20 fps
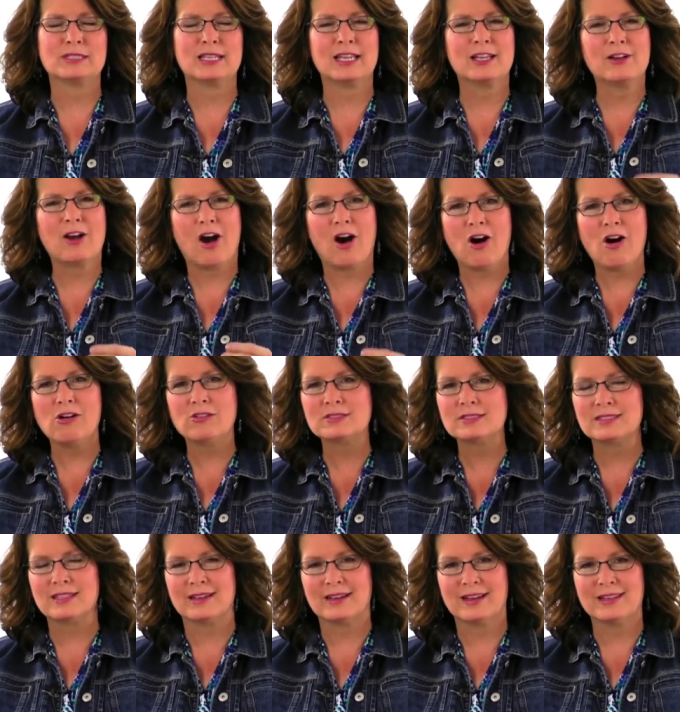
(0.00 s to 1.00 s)
He
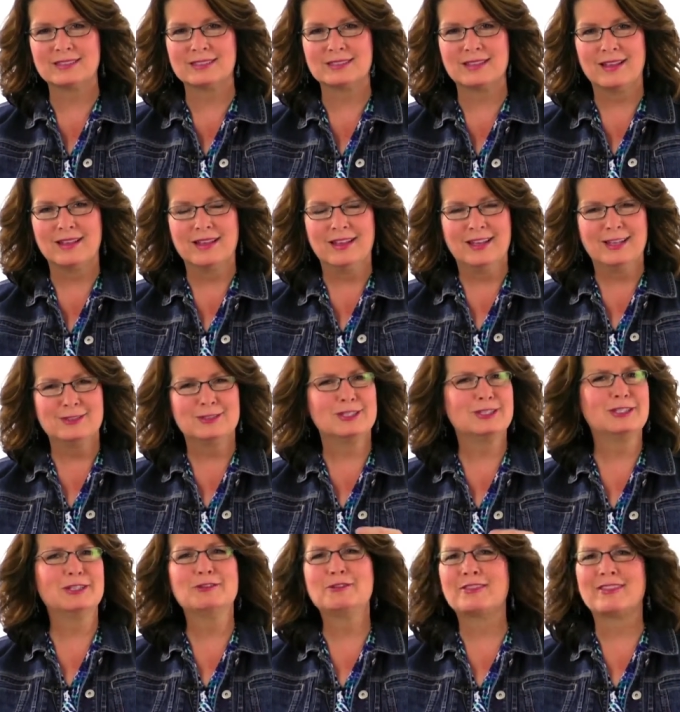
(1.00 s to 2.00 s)
calls us to
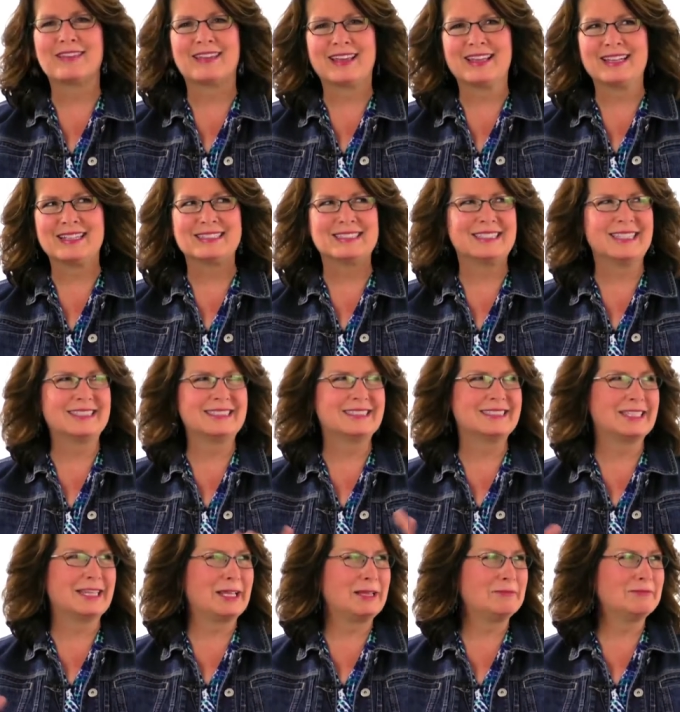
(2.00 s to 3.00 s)
do things that
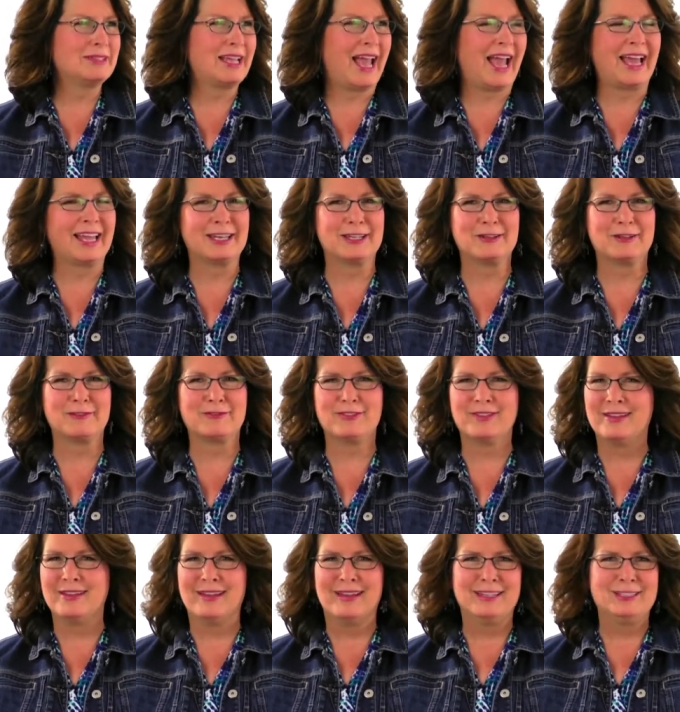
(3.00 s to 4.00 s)
seem kind of
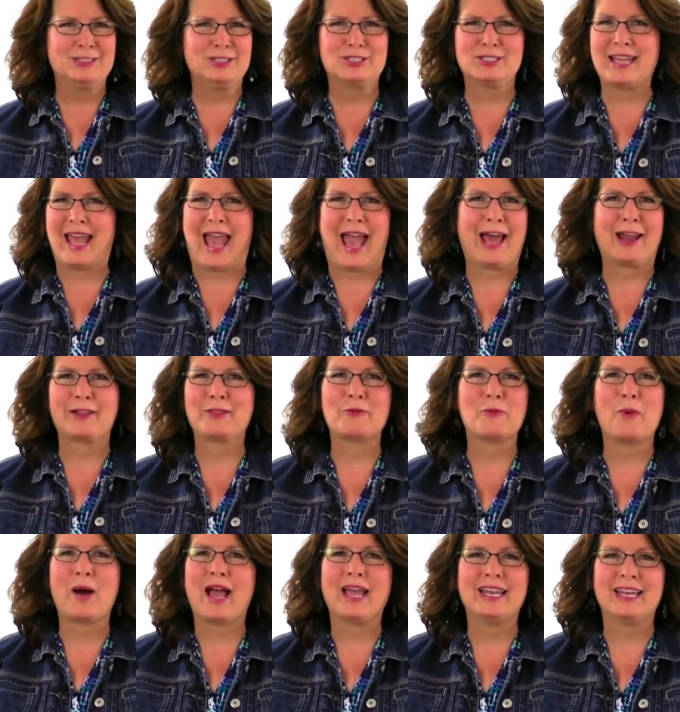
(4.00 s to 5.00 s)
just out of the
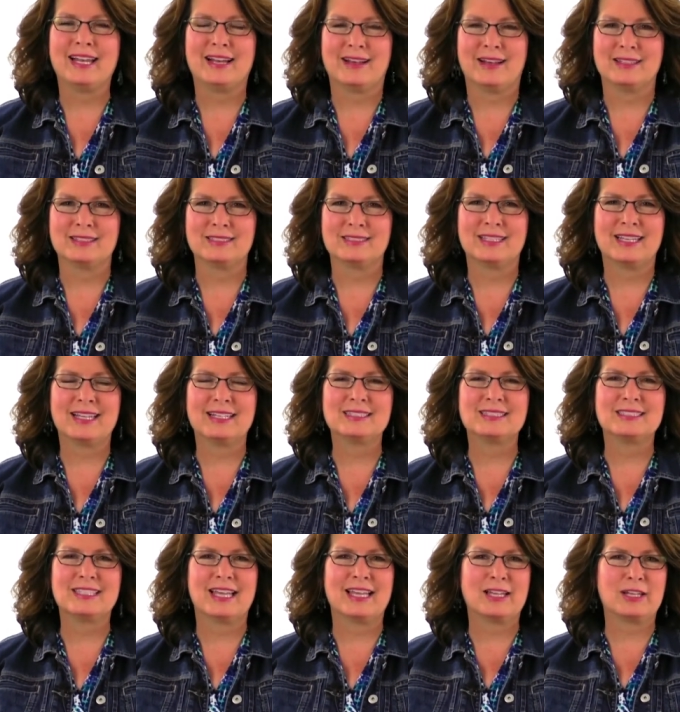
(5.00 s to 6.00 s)
way to us,
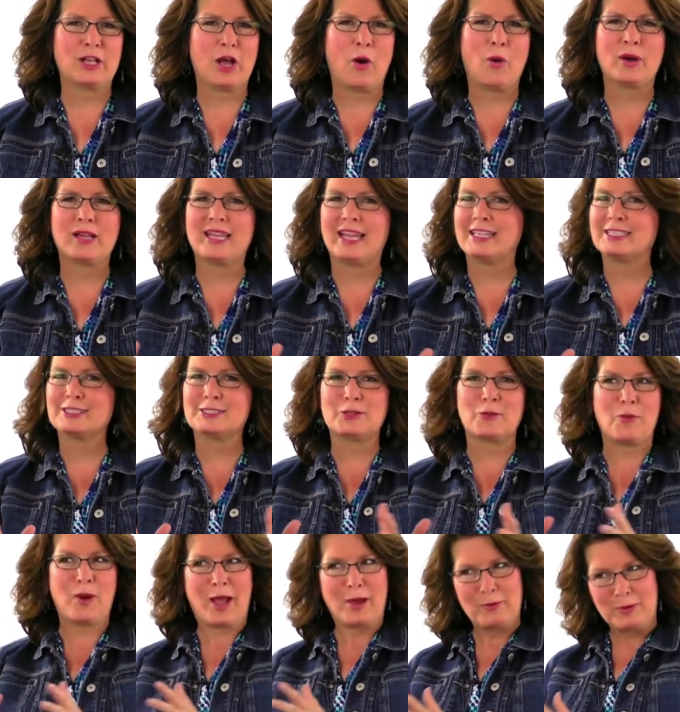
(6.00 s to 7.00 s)
things that go against the
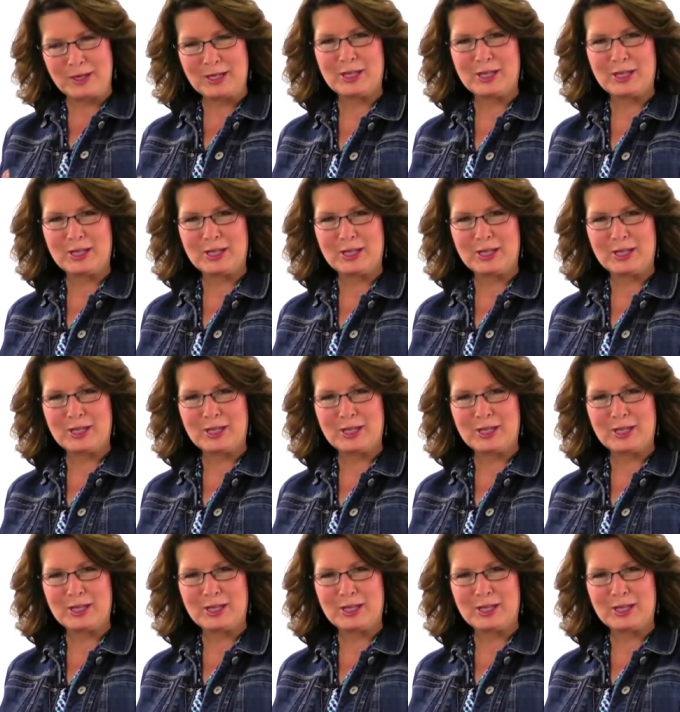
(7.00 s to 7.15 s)
way we